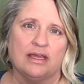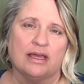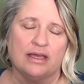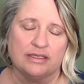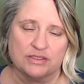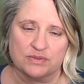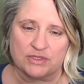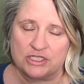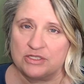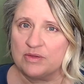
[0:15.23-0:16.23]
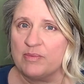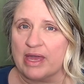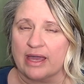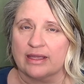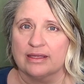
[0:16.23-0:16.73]
I switched to a
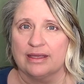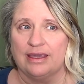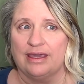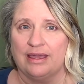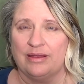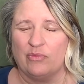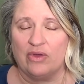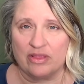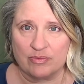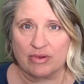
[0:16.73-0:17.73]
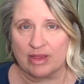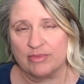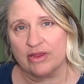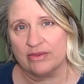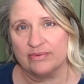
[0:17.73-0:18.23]
Mac, and one of the
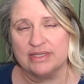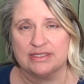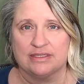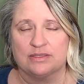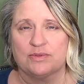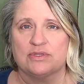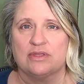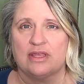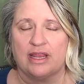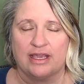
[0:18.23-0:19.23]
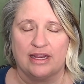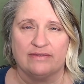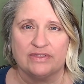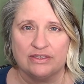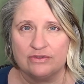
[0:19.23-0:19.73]
primary reasons was so that I could
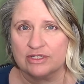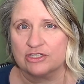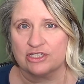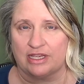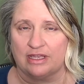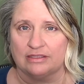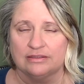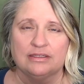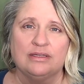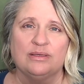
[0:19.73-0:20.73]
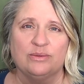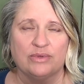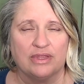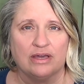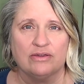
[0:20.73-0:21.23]
have a Unix shell
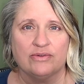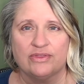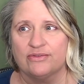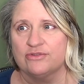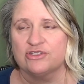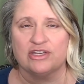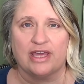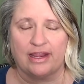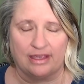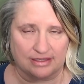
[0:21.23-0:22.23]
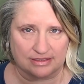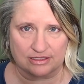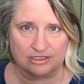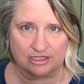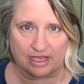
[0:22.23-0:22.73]
without going through shenanigans
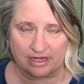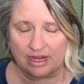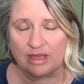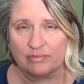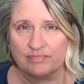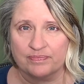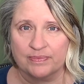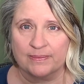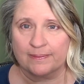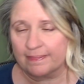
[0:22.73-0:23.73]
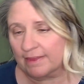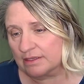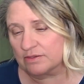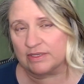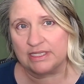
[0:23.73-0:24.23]
to set it up.
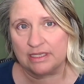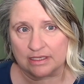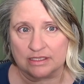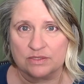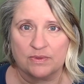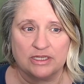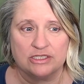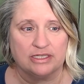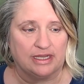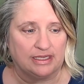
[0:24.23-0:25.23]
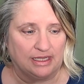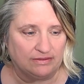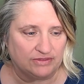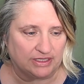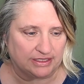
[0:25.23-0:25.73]
So I did, I switched, and I
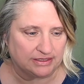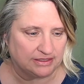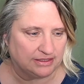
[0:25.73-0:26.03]
loved it.